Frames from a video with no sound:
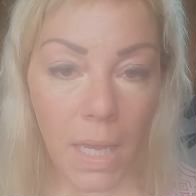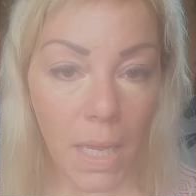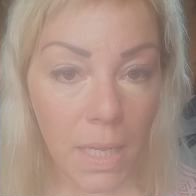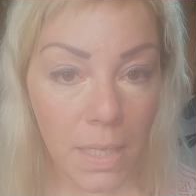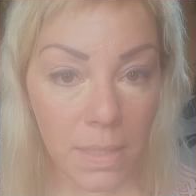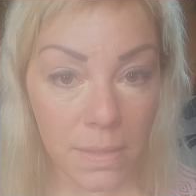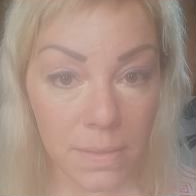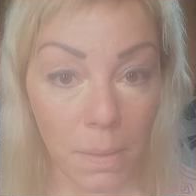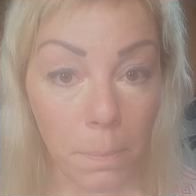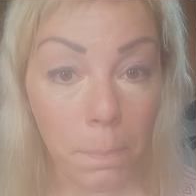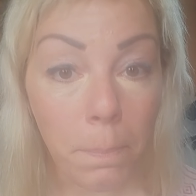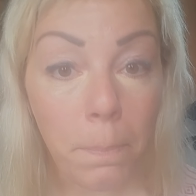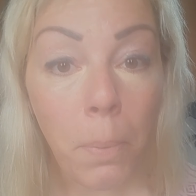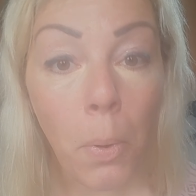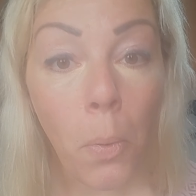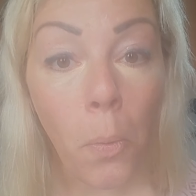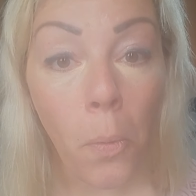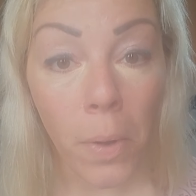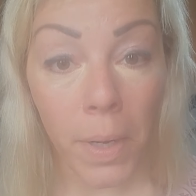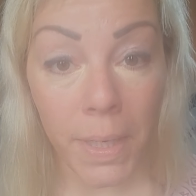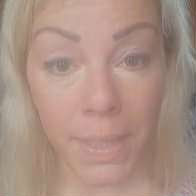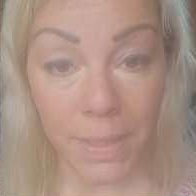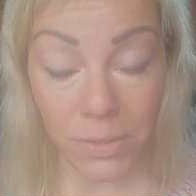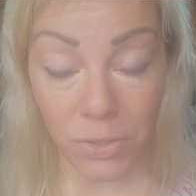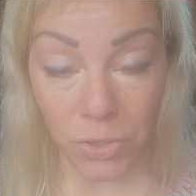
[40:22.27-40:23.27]
is a
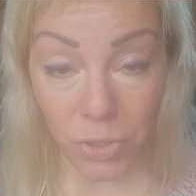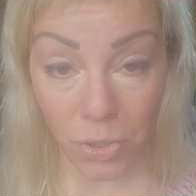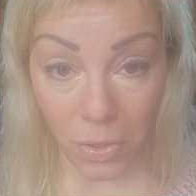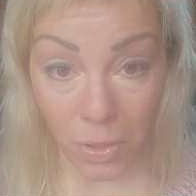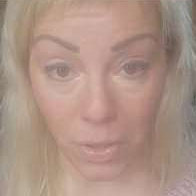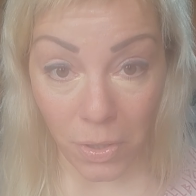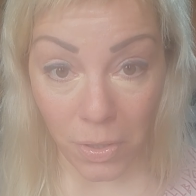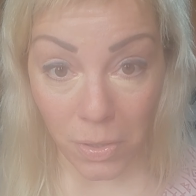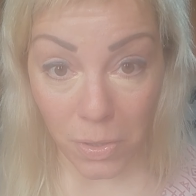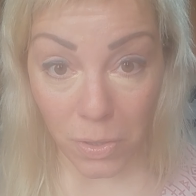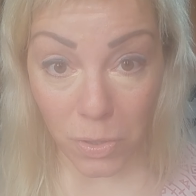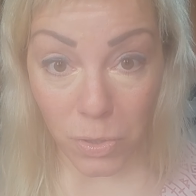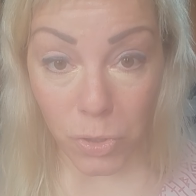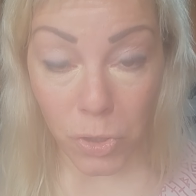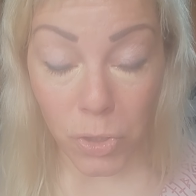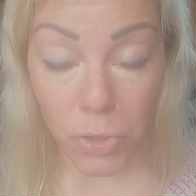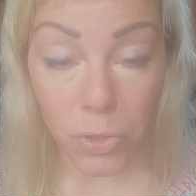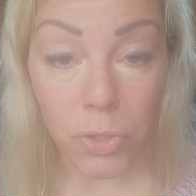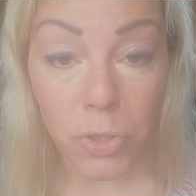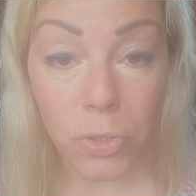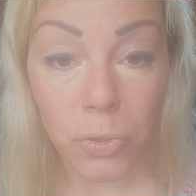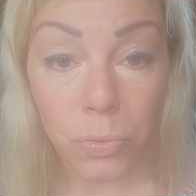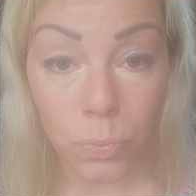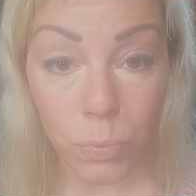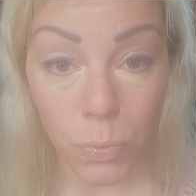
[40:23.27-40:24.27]
pointer
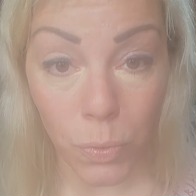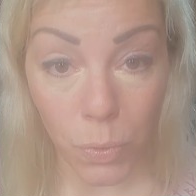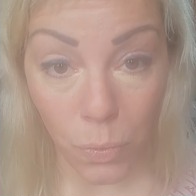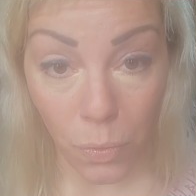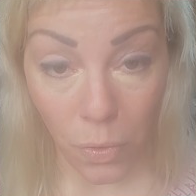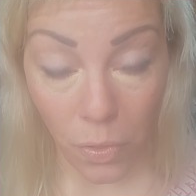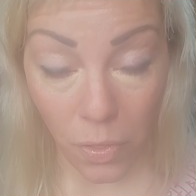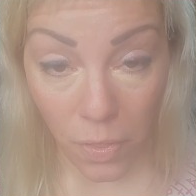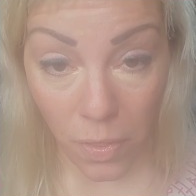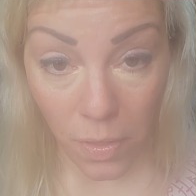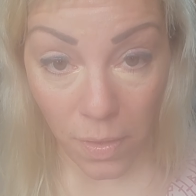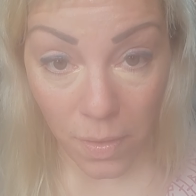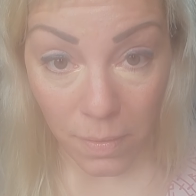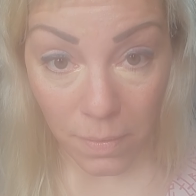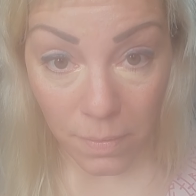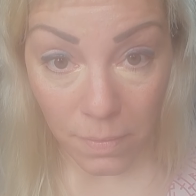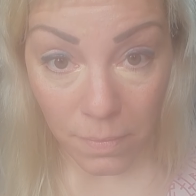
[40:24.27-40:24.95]
to truth.